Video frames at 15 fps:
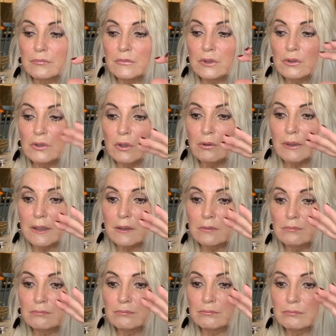you know, like
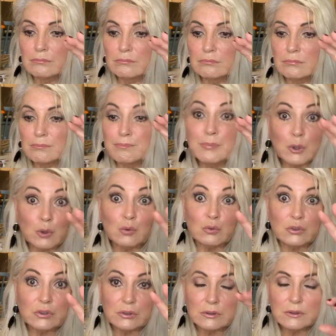
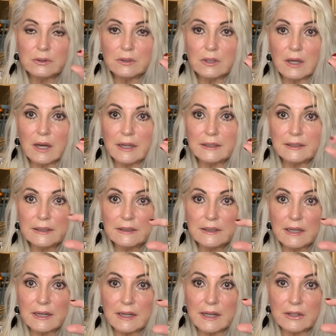boots, I need
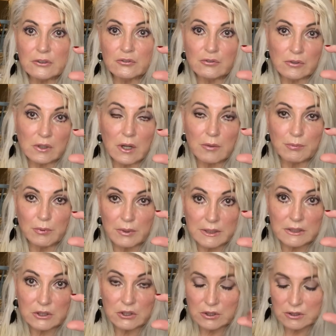that extra couple
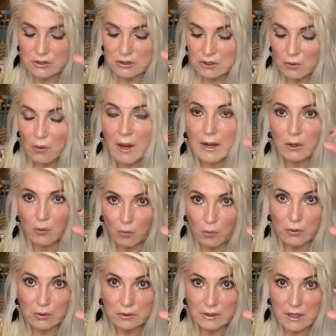inches. So I
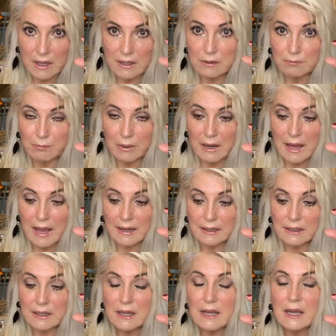ordered that in
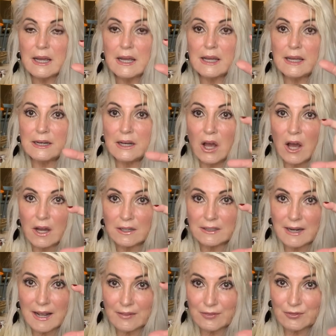black. It hung
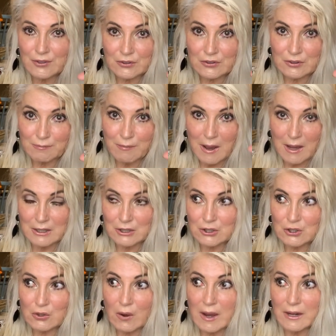down this much,
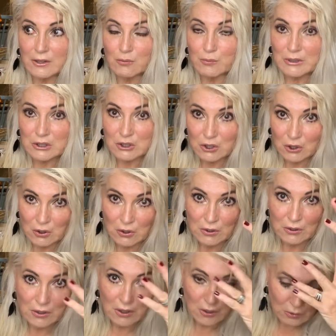so I had to
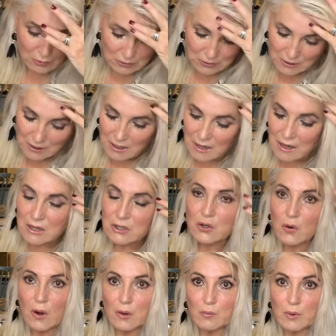return those.
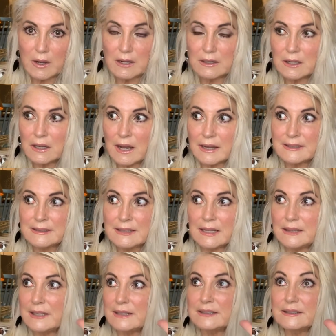So I went, I
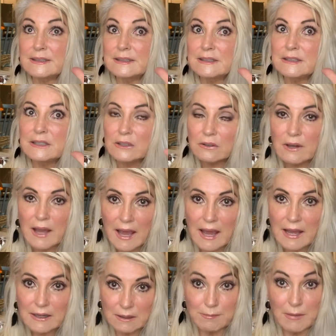and it still
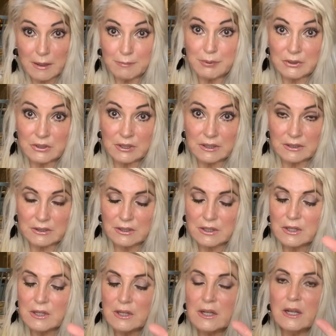had my petite.
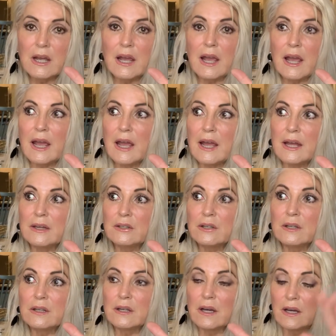And
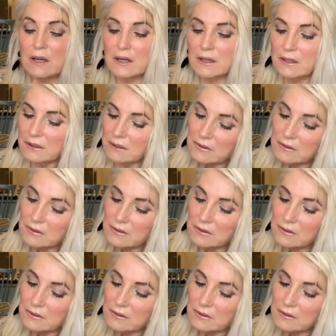uh,